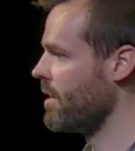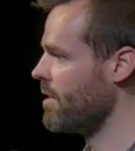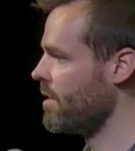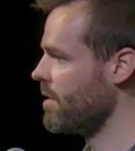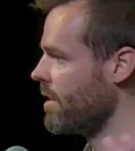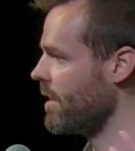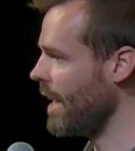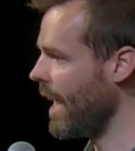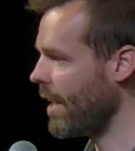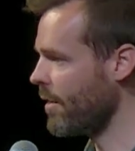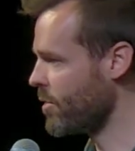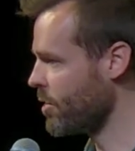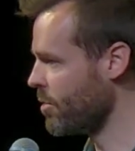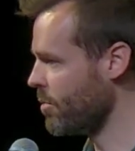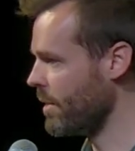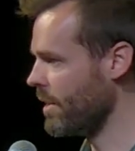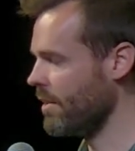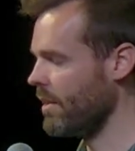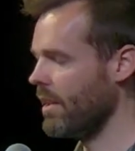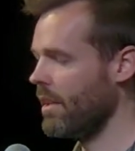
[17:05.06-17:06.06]
it's just a natural
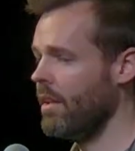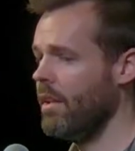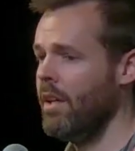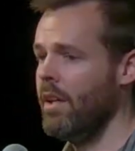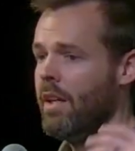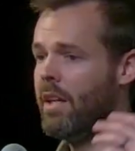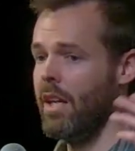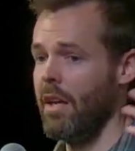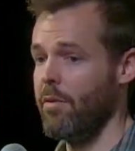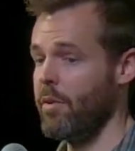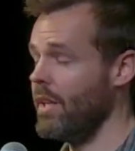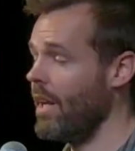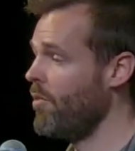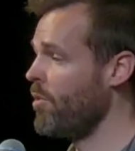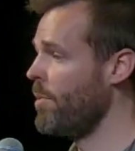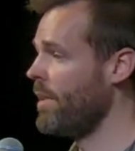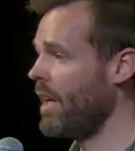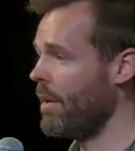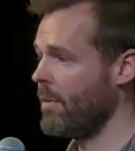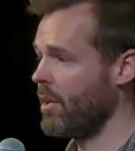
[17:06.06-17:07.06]
ability if you never
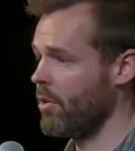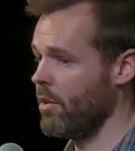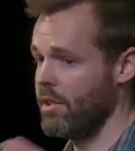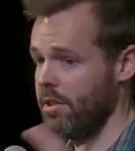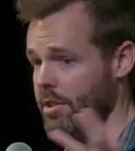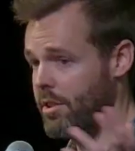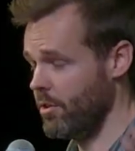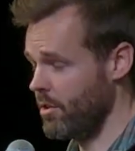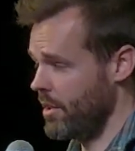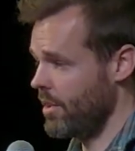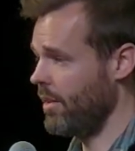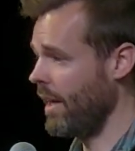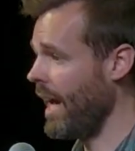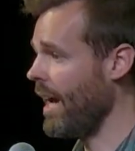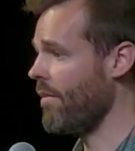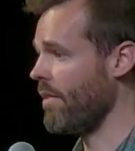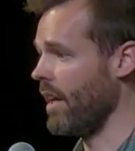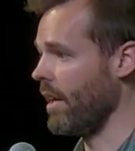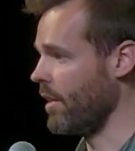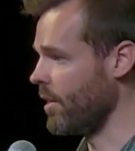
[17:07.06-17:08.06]
become a christian you still
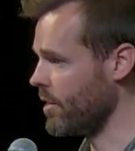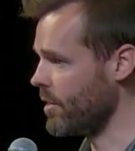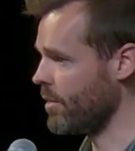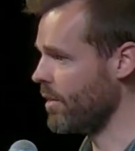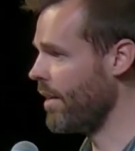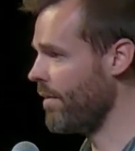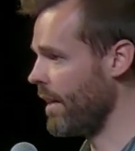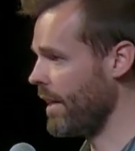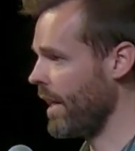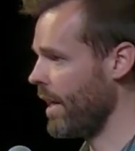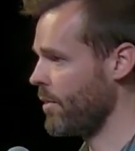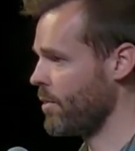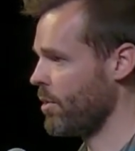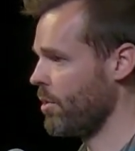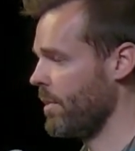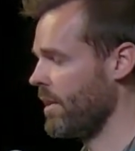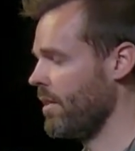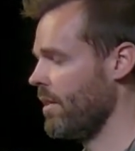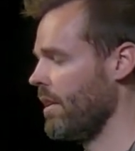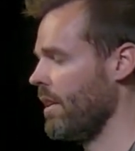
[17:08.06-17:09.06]
have that you still have that natural
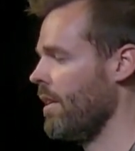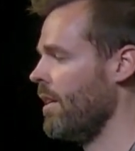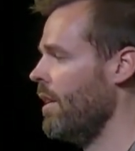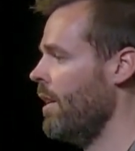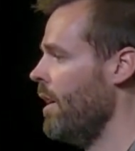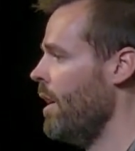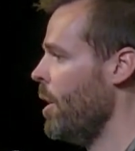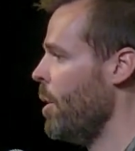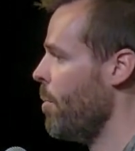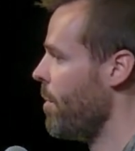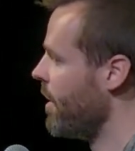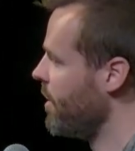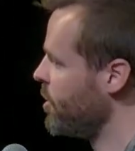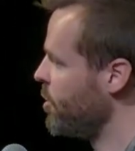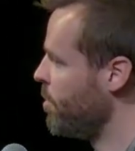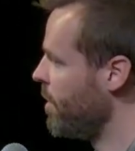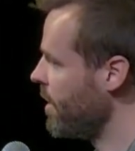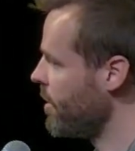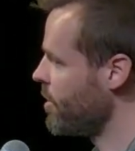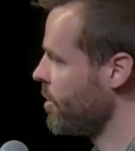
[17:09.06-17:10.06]
ability but a
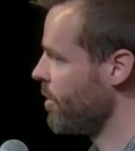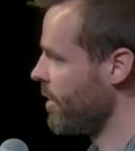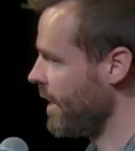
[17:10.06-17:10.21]
spiritual